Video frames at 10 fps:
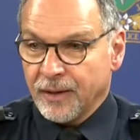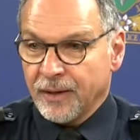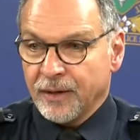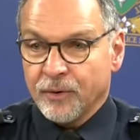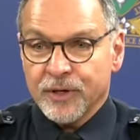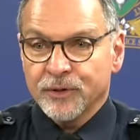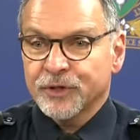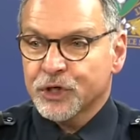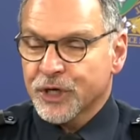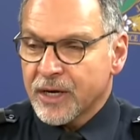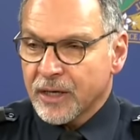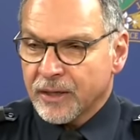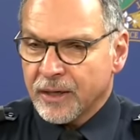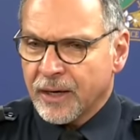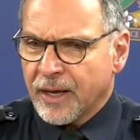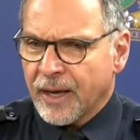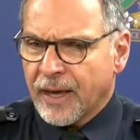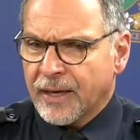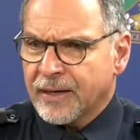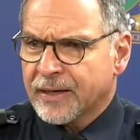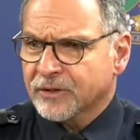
you know, Ile de and it